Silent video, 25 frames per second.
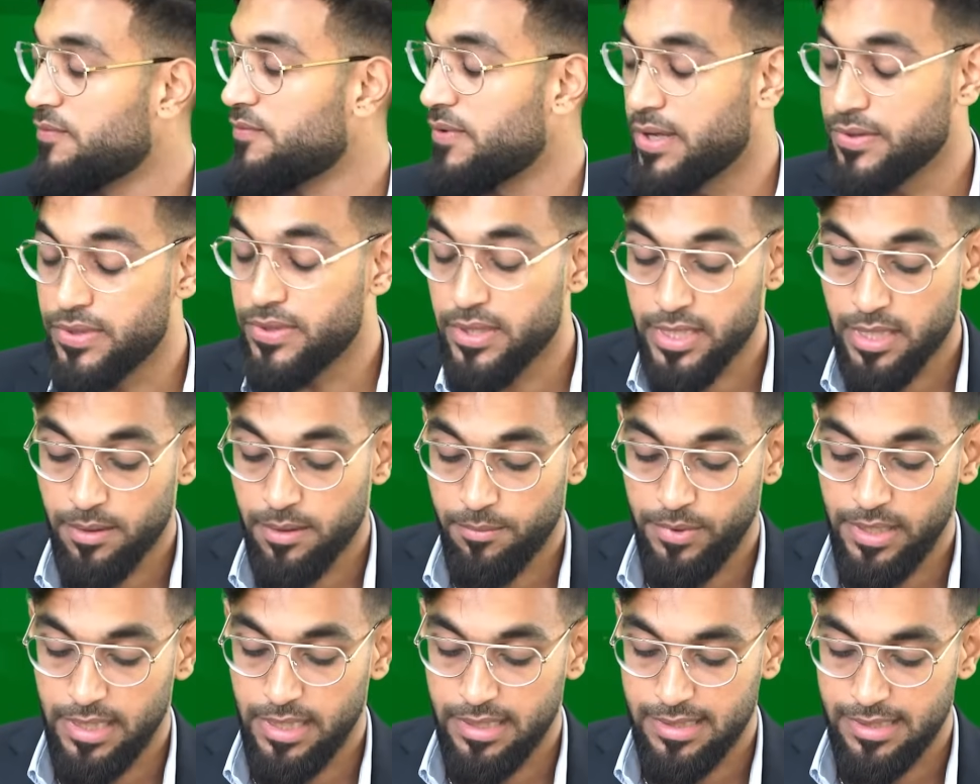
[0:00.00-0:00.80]
of other
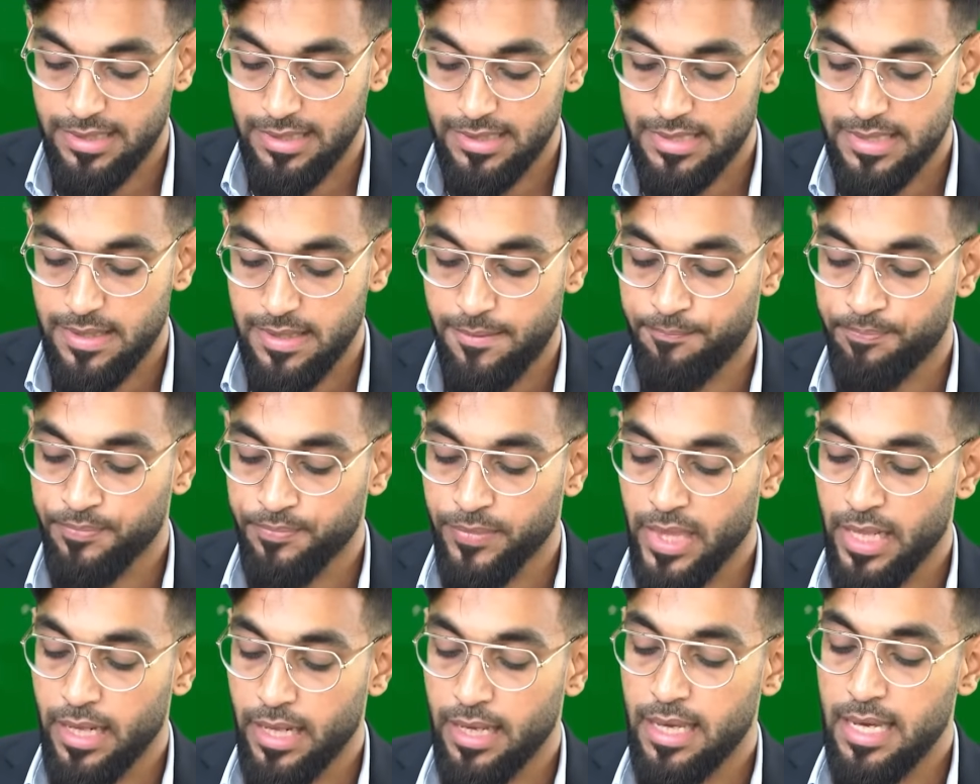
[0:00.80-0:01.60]
communities.
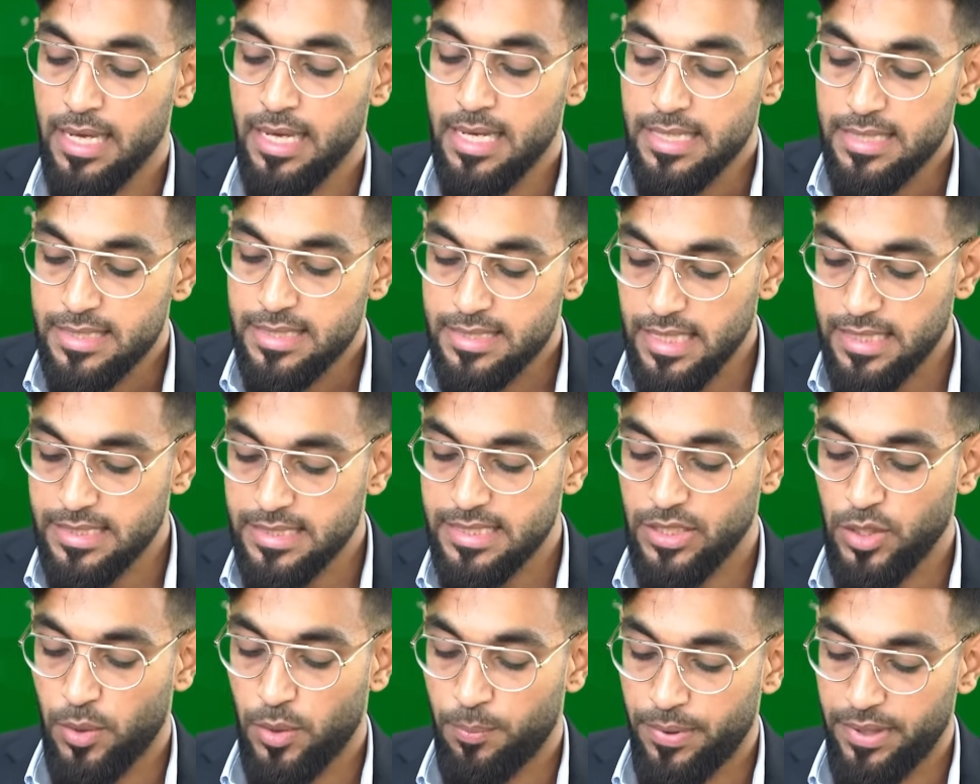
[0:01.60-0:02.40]
Such
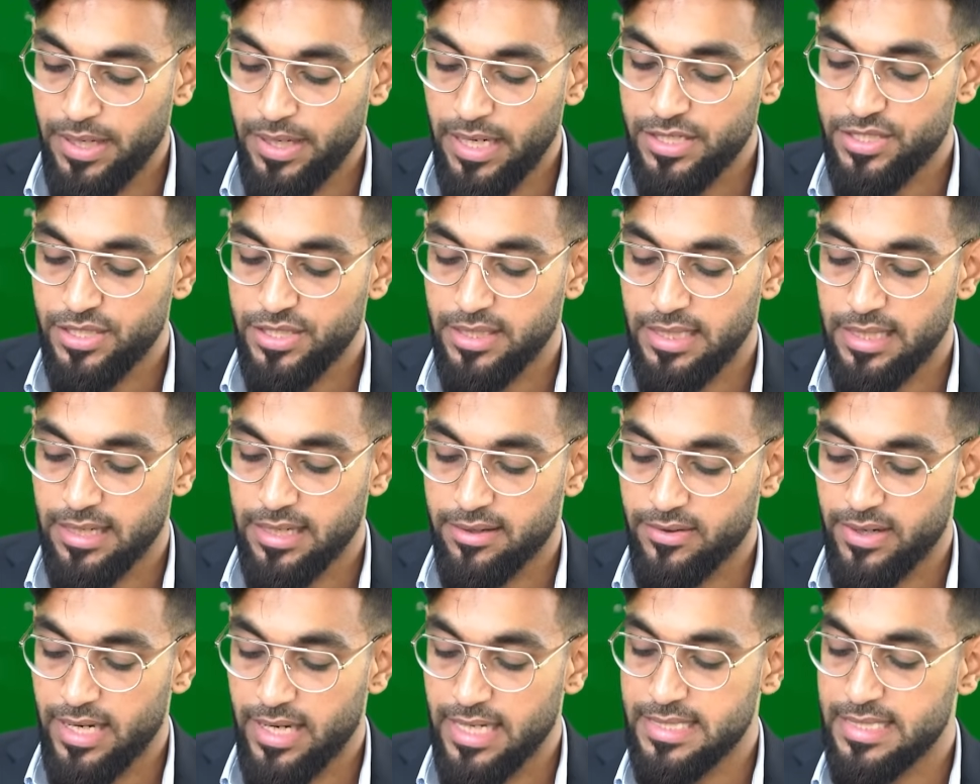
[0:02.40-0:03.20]
an operation in a
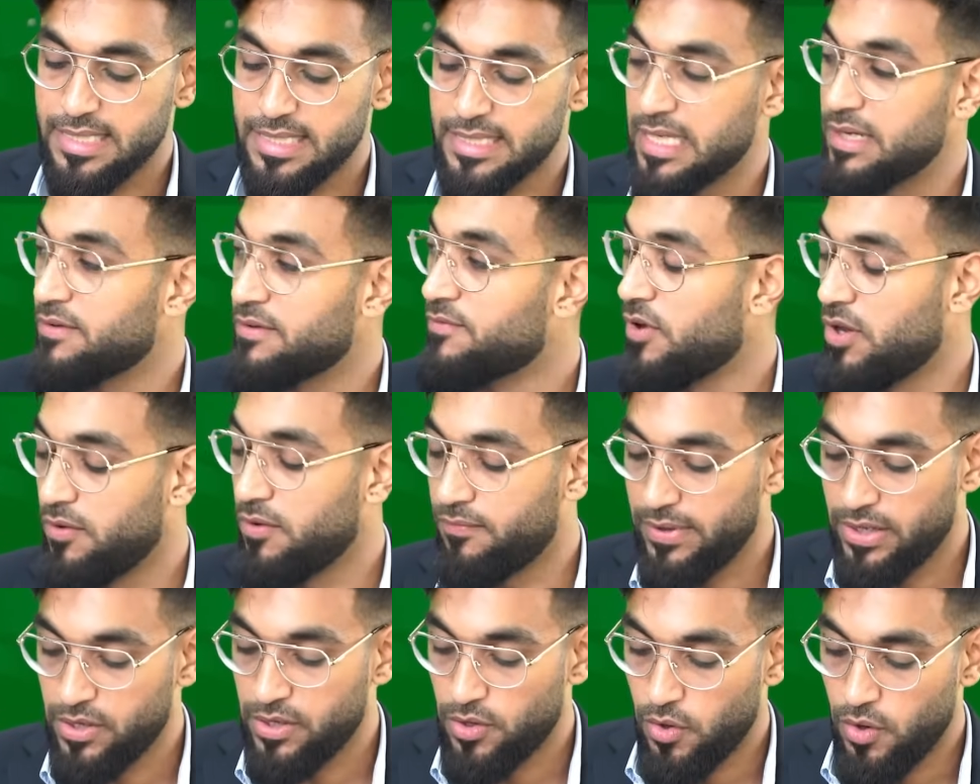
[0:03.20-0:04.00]
crisis
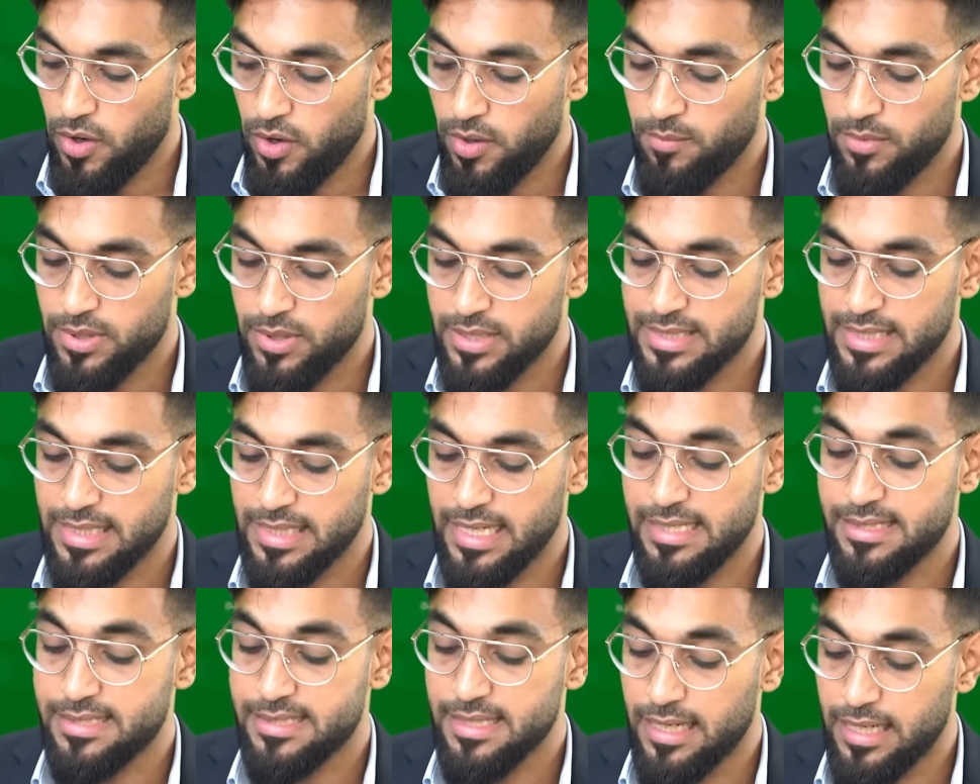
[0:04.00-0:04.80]
involving almost an
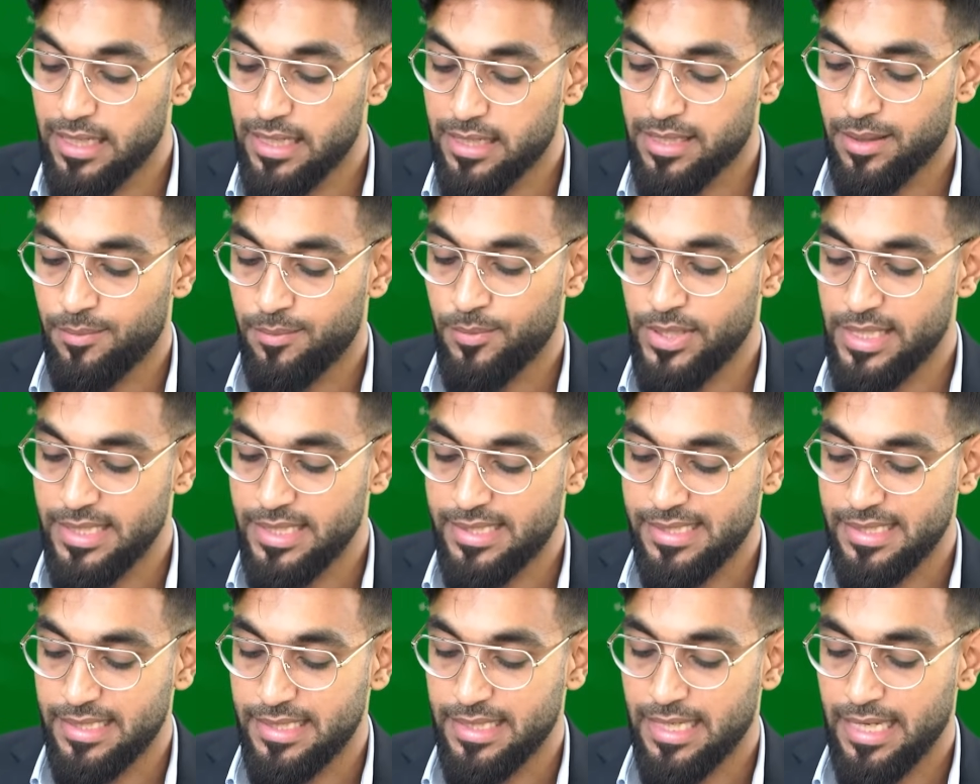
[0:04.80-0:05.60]
entire
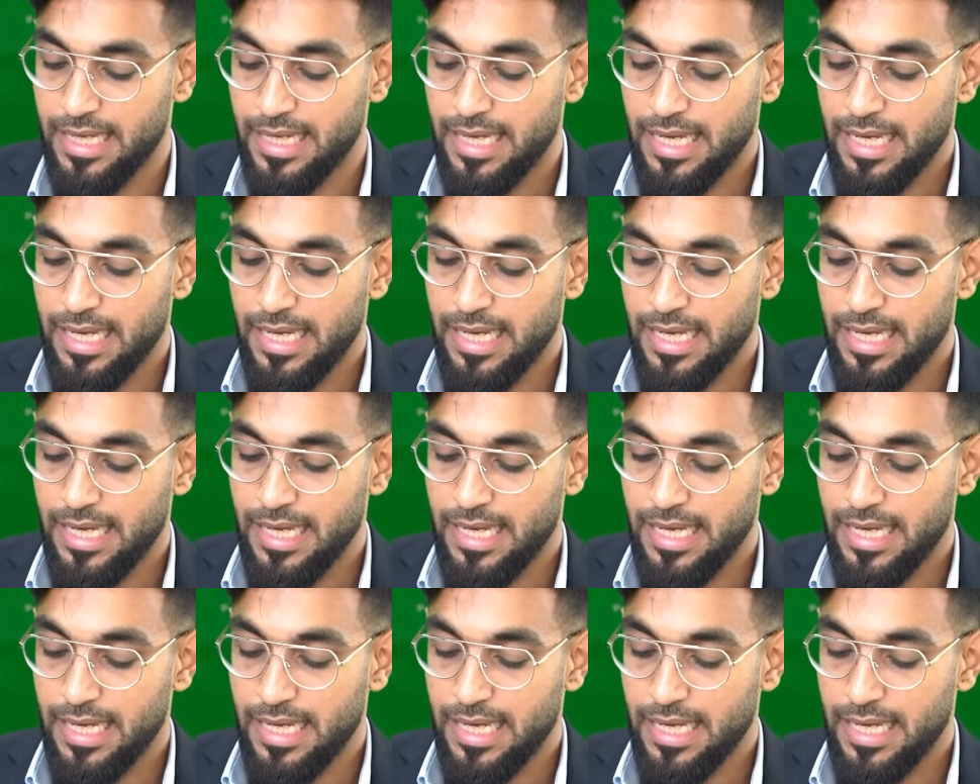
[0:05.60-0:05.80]
community